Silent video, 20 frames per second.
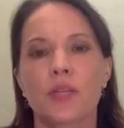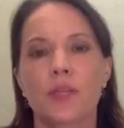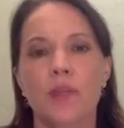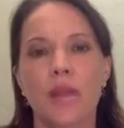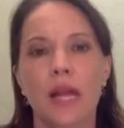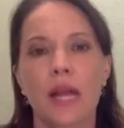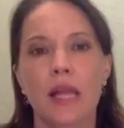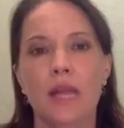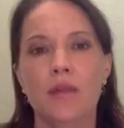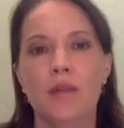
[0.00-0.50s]

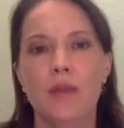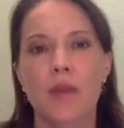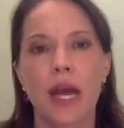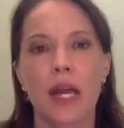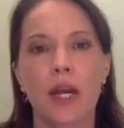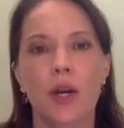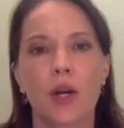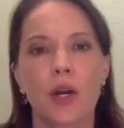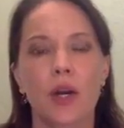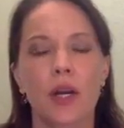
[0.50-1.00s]
Black Lives
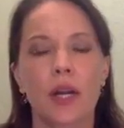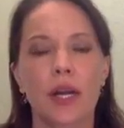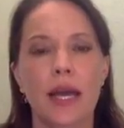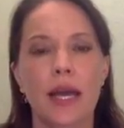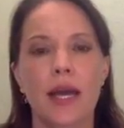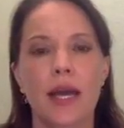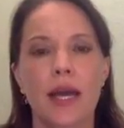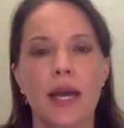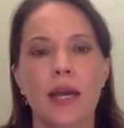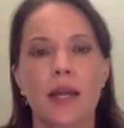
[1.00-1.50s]
Matter
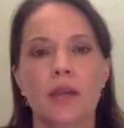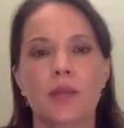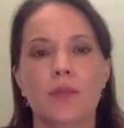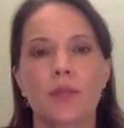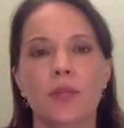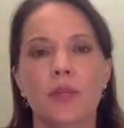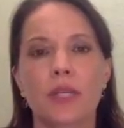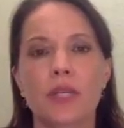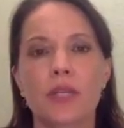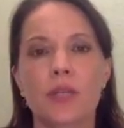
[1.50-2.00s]
and
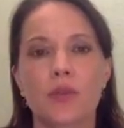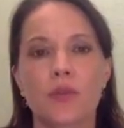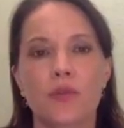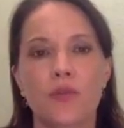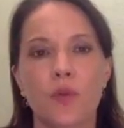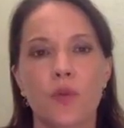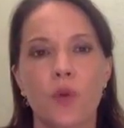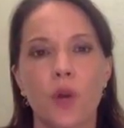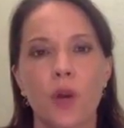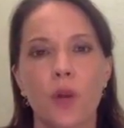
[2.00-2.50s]
police
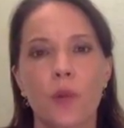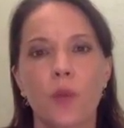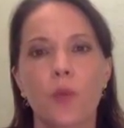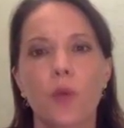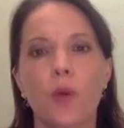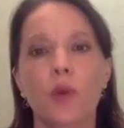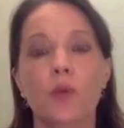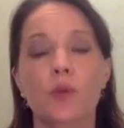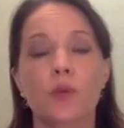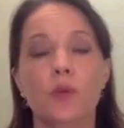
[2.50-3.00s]
reform.
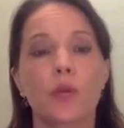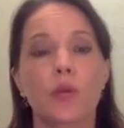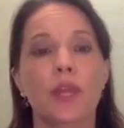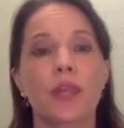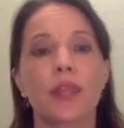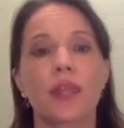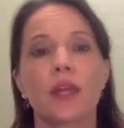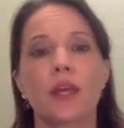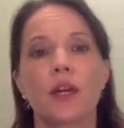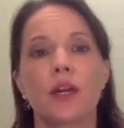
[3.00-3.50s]
One was with
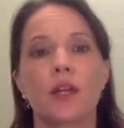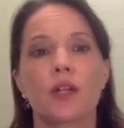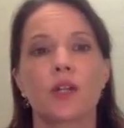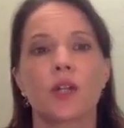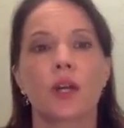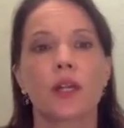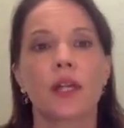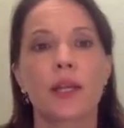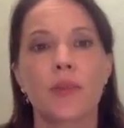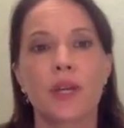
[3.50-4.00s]

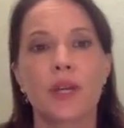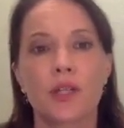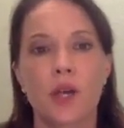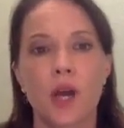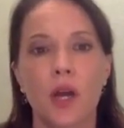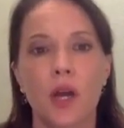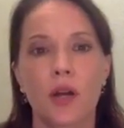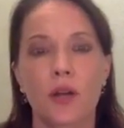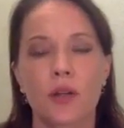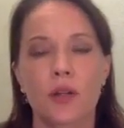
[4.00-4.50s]
Darlene
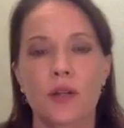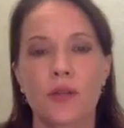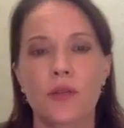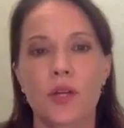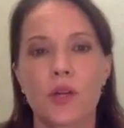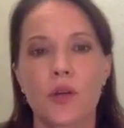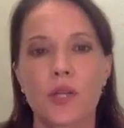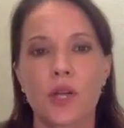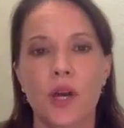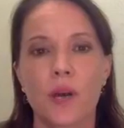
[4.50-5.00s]
McDonald of the
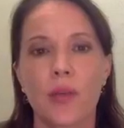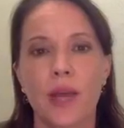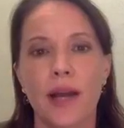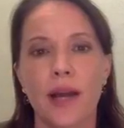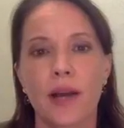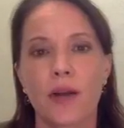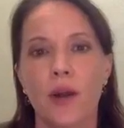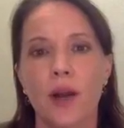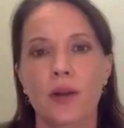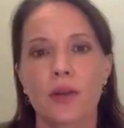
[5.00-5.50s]
Utah
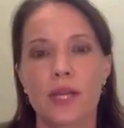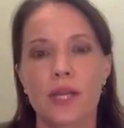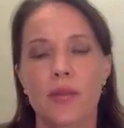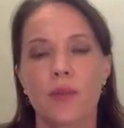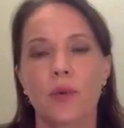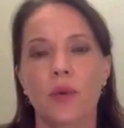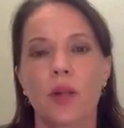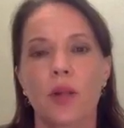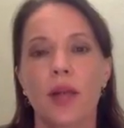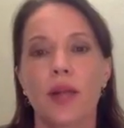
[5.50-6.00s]
Black
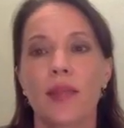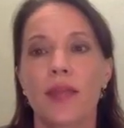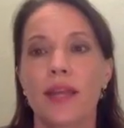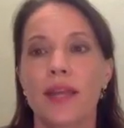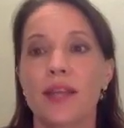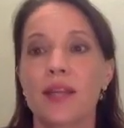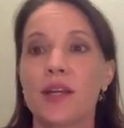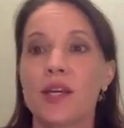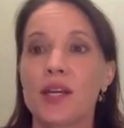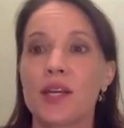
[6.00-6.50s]
Roundtable. And
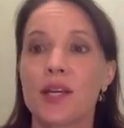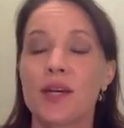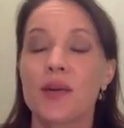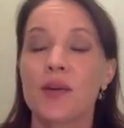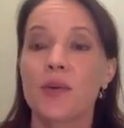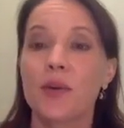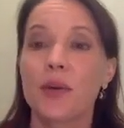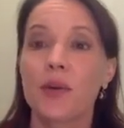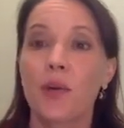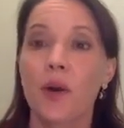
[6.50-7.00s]
then
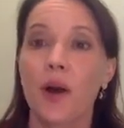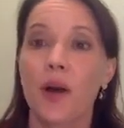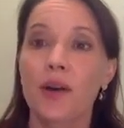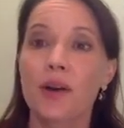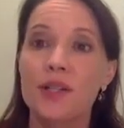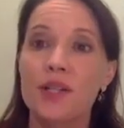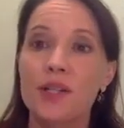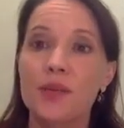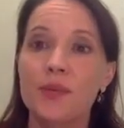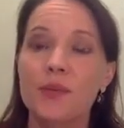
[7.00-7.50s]
we were
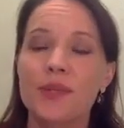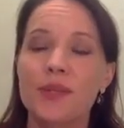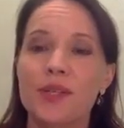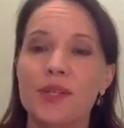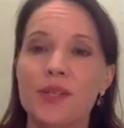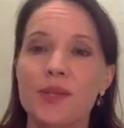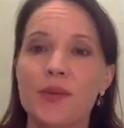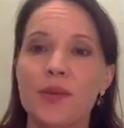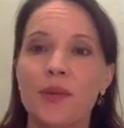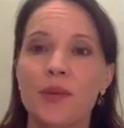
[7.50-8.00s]
honored to
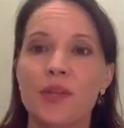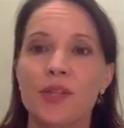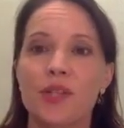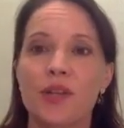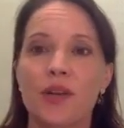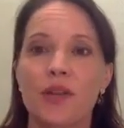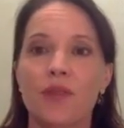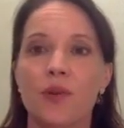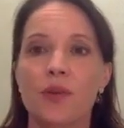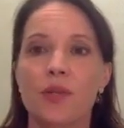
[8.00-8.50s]
speak with
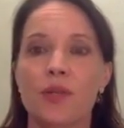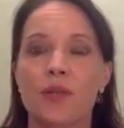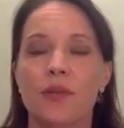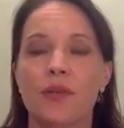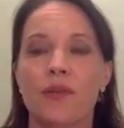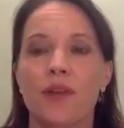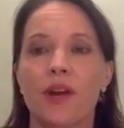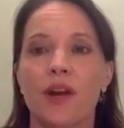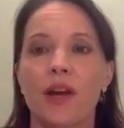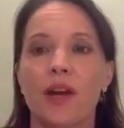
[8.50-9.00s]
Sheriff Rosie
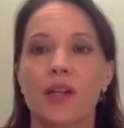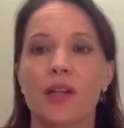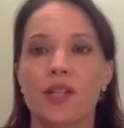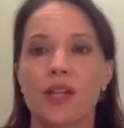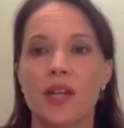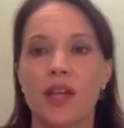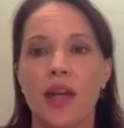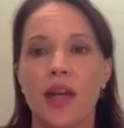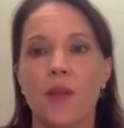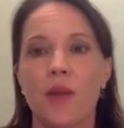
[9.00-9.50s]
Rivera. She
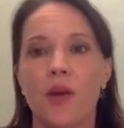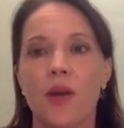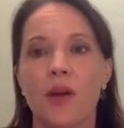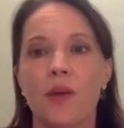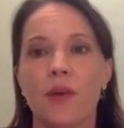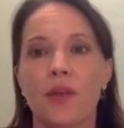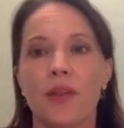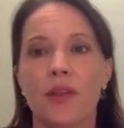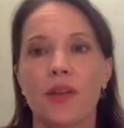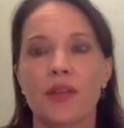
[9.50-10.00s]
came on
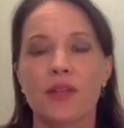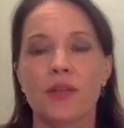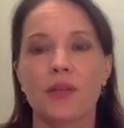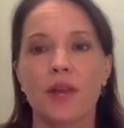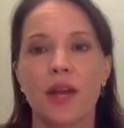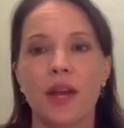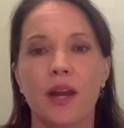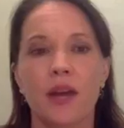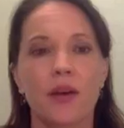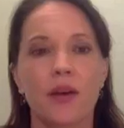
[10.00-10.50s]
with us and we
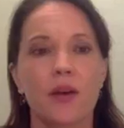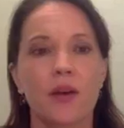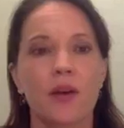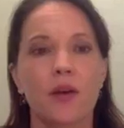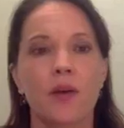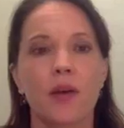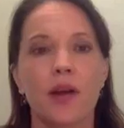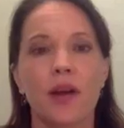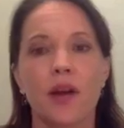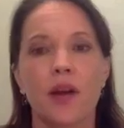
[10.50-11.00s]
had a
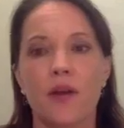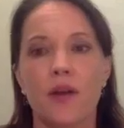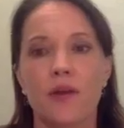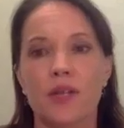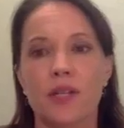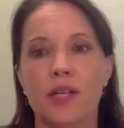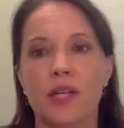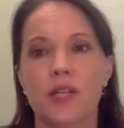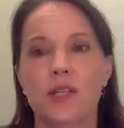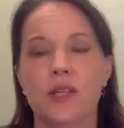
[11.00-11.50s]
great
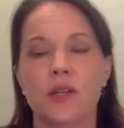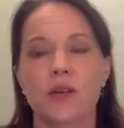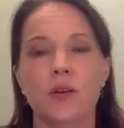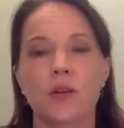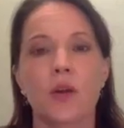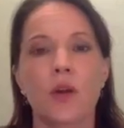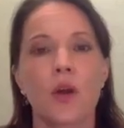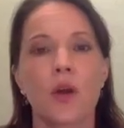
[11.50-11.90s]
conversation